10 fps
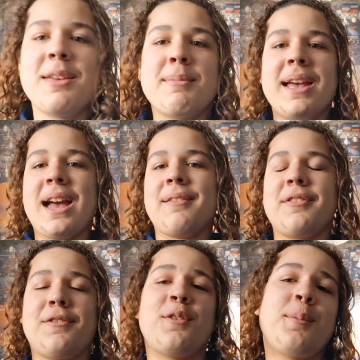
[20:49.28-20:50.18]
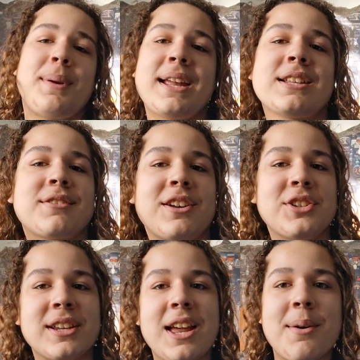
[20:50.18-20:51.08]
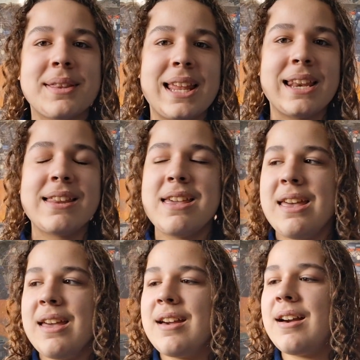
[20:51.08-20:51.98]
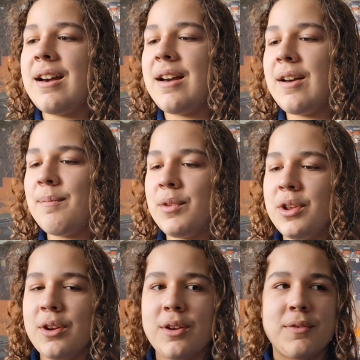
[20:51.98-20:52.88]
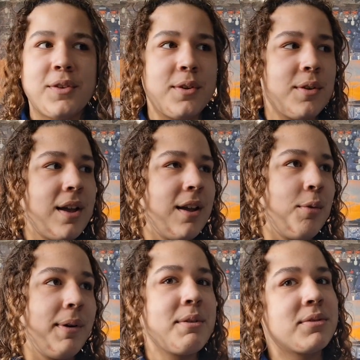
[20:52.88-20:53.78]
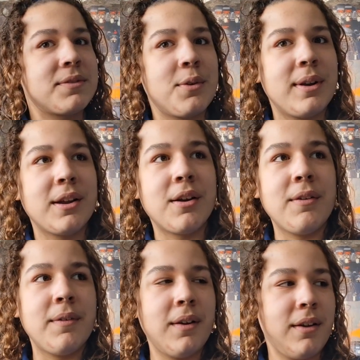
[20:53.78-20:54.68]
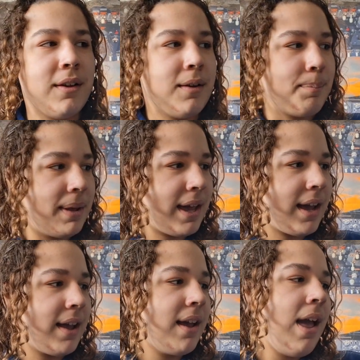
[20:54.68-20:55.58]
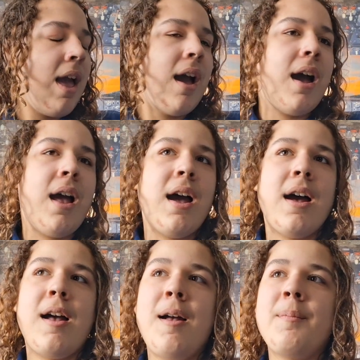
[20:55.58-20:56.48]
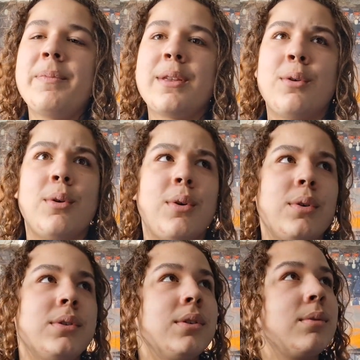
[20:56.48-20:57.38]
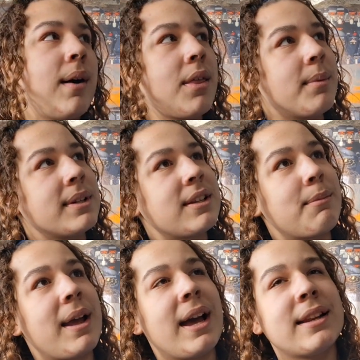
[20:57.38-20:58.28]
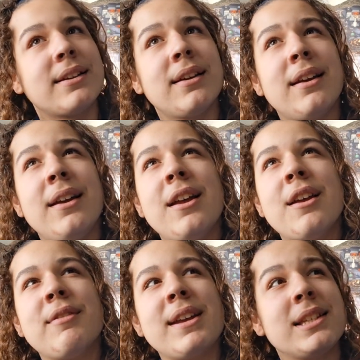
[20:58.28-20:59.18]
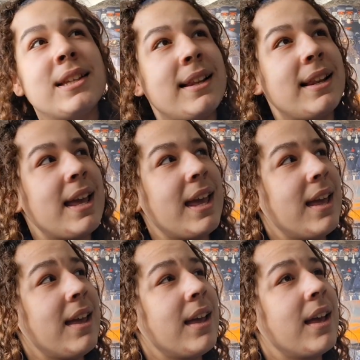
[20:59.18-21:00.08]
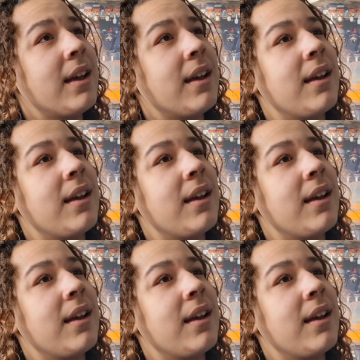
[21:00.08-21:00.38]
You may have a few planes crashing now and then, you know, a few wheels falling off, BA, or what other ones have we had recently?